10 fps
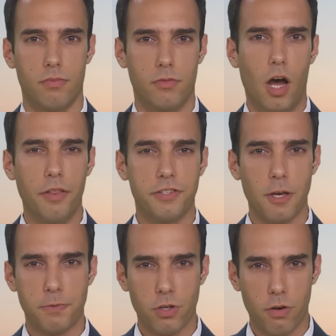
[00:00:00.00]
On this
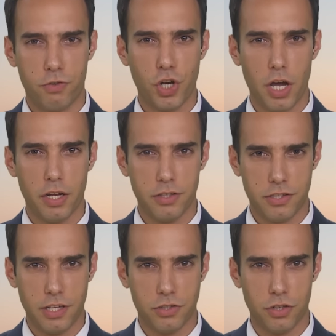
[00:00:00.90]
episode of China
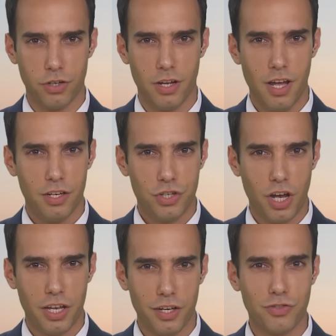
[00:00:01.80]
Uncensored,
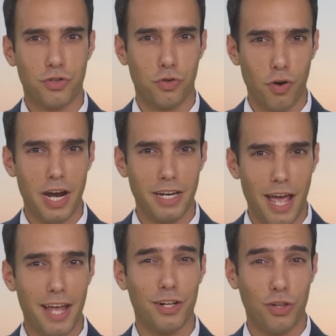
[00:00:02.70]
China's great
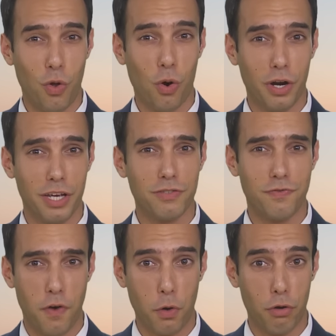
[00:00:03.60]
and glorious
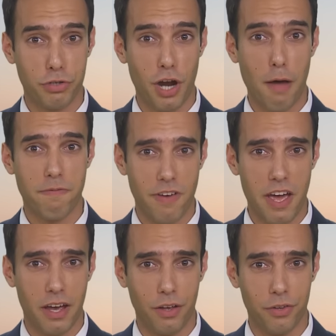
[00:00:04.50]
Photoshop
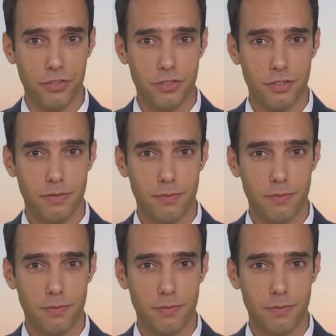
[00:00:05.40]
fails.